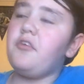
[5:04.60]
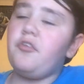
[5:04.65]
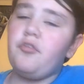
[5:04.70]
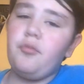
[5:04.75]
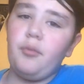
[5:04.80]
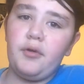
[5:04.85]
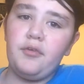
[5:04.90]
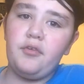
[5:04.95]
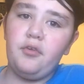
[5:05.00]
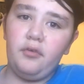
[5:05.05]
I
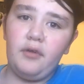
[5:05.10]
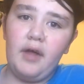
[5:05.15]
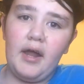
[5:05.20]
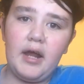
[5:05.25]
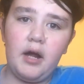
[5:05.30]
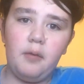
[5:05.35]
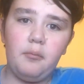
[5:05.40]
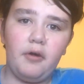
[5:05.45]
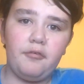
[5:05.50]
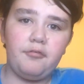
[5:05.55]
just wanted to let
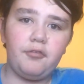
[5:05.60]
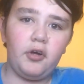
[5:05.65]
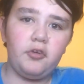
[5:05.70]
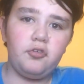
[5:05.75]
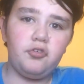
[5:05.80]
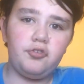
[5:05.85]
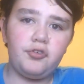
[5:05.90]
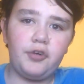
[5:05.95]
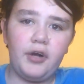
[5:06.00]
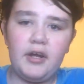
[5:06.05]
out my
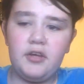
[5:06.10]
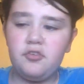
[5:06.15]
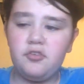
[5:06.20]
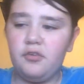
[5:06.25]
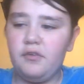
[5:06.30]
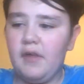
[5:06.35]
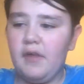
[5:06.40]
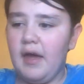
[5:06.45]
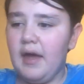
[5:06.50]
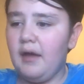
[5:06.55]

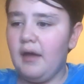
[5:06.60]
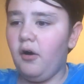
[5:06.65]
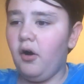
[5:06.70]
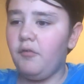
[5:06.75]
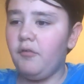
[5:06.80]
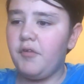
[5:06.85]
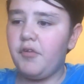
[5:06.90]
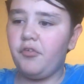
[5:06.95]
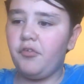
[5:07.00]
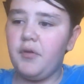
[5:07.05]
frustration there.
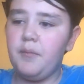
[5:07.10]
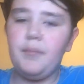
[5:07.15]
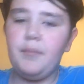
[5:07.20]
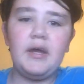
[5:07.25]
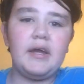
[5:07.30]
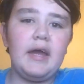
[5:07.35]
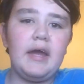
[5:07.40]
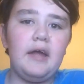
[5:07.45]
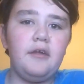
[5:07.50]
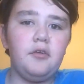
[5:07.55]
Obviously,
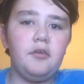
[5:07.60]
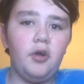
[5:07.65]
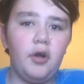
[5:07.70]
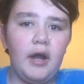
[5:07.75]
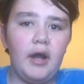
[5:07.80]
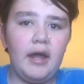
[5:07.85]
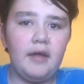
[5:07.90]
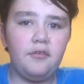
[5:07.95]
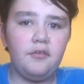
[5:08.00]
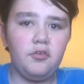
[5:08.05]
Big Ant,
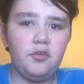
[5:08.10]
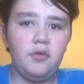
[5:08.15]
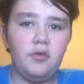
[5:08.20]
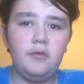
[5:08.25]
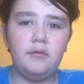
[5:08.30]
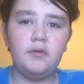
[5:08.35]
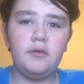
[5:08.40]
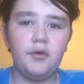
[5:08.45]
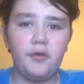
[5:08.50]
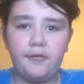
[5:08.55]
no hate to
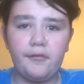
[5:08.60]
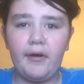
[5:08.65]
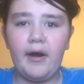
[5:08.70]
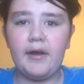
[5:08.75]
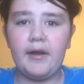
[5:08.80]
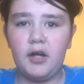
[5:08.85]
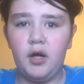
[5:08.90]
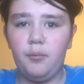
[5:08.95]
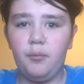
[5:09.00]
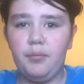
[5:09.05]
you. You're a
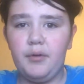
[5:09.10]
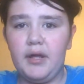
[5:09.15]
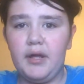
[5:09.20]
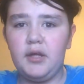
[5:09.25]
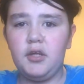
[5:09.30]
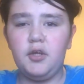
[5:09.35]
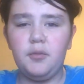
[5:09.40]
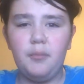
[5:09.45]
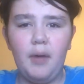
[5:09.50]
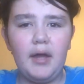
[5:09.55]
great
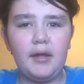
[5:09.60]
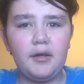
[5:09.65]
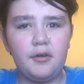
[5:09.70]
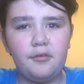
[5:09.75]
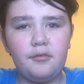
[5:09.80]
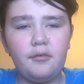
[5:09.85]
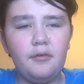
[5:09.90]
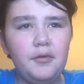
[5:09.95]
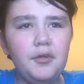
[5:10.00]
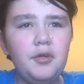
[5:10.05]
company. You make
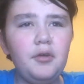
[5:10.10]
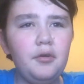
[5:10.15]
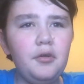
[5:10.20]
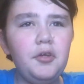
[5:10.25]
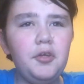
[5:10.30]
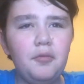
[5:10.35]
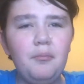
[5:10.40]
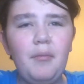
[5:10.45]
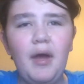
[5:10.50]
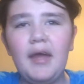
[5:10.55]

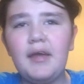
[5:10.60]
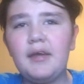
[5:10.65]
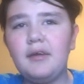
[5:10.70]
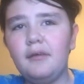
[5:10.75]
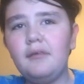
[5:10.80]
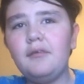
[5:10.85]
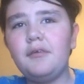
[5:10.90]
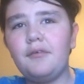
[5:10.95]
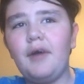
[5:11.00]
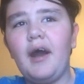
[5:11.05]
you
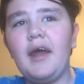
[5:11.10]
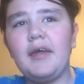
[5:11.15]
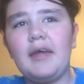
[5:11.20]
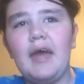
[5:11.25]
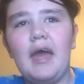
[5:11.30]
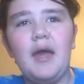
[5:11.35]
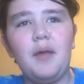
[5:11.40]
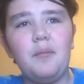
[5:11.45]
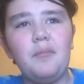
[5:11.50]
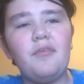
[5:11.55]
make great
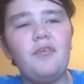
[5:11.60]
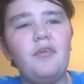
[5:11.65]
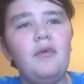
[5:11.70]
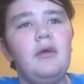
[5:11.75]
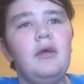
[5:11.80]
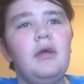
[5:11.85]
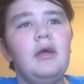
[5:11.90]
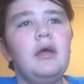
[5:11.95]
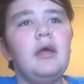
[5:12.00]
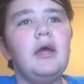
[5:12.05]
games
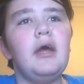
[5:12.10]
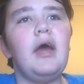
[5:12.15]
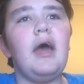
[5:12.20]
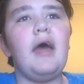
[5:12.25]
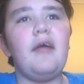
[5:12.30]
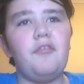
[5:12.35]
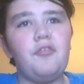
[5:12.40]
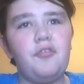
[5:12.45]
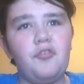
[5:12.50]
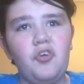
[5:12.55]

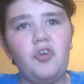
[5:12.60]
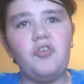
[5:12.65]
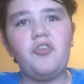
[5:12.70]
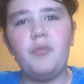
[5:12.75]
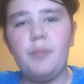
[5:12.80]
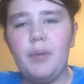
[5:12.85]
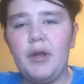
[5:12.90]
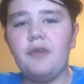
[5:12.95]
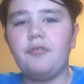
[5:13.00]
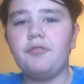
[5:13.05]
it's
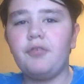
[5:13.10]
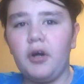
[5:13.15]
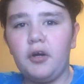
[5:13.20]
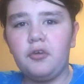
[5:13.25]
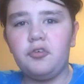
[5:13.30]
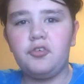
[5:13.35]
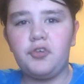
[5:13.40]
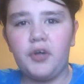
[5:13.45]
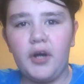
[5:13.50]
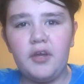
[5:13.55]
just a bit of
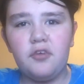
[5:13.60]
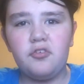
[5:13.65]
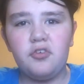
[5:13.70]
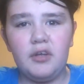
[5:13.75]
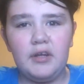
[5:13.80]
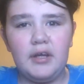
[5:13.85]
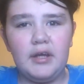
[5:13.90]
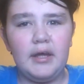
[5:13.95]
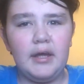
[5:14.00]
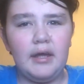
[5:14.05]

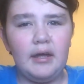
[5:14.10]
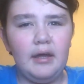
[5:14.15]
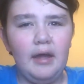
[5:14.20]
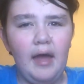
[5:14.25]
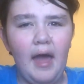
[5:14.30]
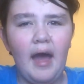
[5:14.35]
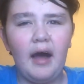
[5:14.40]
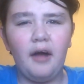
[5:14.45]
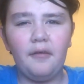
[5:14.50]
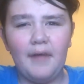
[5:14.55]
frustration here
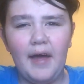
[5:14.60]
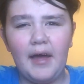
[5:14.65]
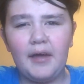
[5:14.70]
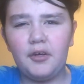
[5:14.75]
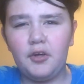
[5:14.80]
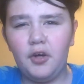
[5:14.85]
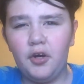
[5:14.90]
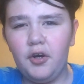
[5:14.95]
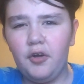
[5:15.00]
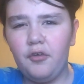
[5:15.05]
how
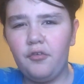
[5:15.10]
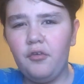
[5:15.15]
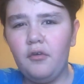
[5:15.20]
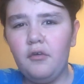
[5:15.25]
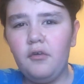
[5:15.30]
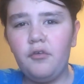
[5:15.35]
that goes.